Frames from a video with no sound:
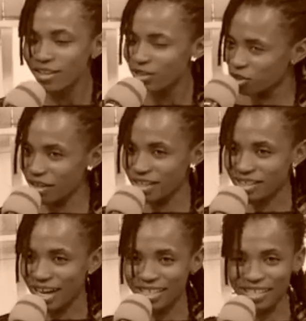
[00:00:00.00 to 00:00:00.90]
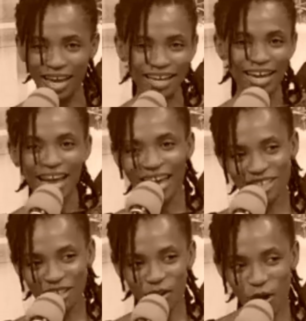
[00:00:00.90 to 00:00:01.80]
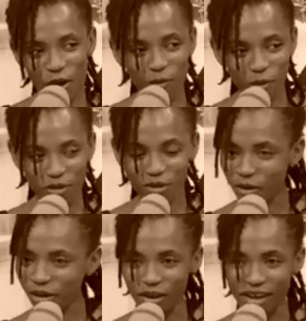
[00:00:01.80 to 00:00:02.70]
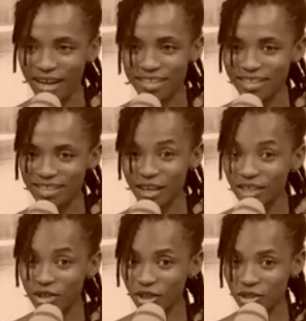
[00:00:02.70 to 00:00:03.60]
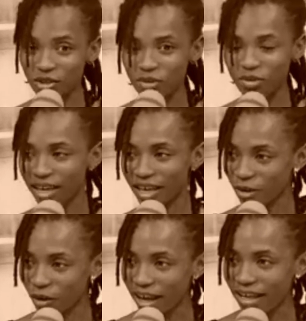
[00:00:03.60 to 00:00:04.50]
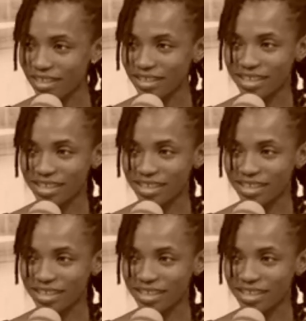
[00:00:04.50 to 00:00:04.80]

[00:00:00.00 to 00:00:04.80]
Do you understand? It's like, it's a whole world going on and it's just you in your head.